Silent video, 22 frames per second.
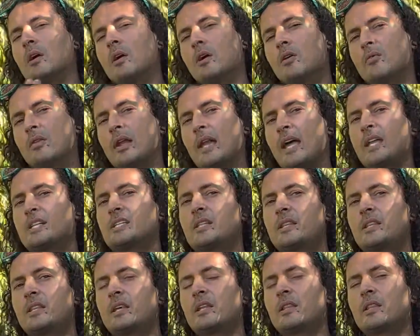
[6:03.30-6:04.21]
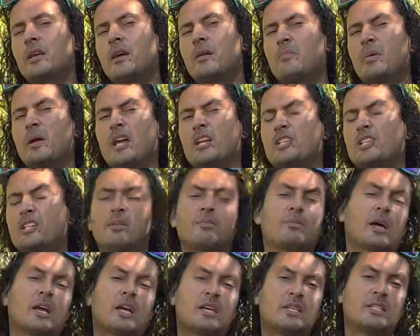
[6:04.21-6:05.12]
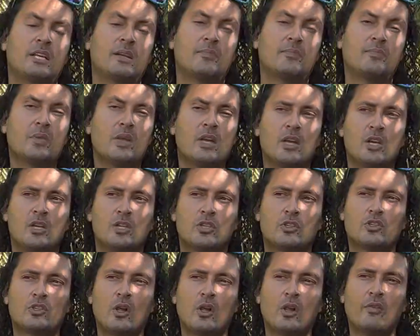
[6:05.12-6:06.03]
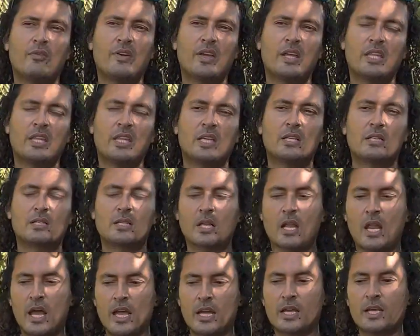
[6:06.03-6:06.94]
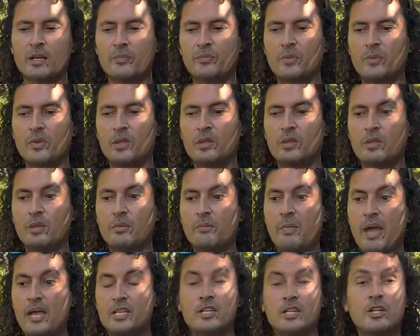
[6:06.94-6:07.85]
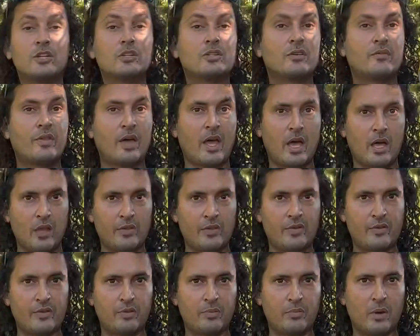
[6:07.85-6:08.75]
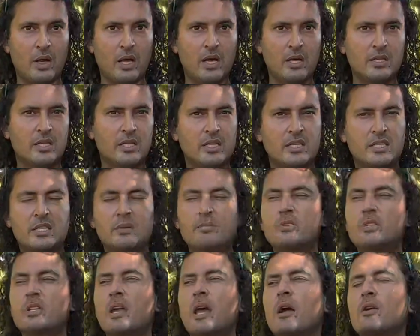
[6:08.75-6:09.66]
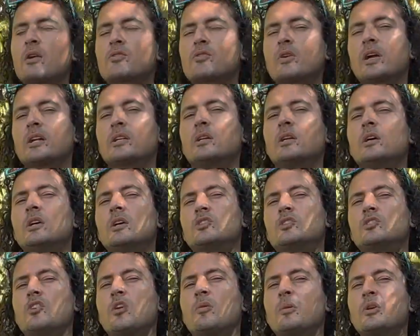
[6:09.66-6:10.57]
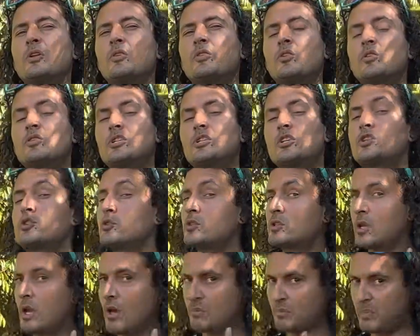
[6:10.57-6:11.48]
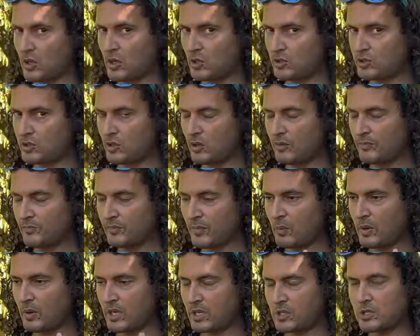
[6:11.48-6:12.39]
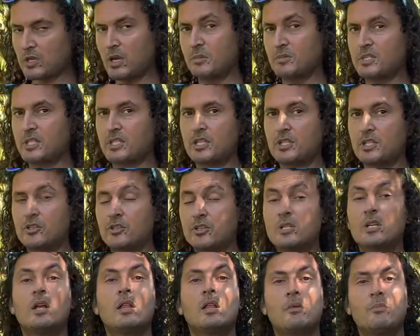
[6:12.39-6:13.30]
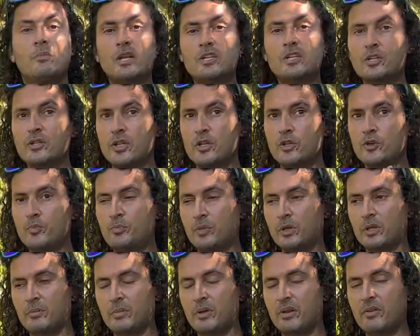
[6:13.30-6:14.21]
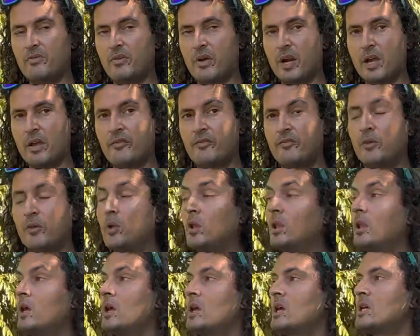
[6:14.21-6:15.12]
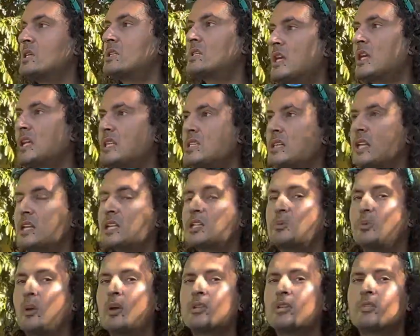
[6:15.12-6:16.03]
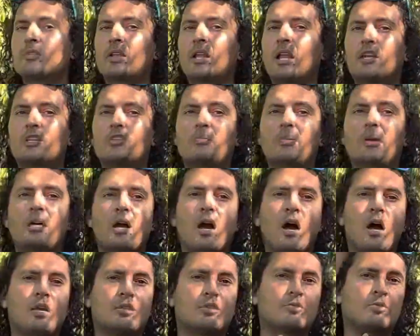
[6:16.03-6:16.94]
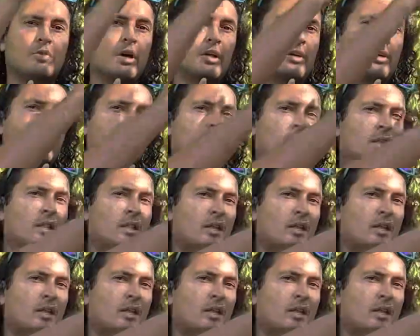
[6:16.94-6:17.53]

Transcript: related thing there. But actually, like I said, solving things like the maintenance of the health of the plant, it seems to counteract so many of those issues. But also, when it comes to citrus, make sure that you put them in a very full sunny spot. They like to be cast under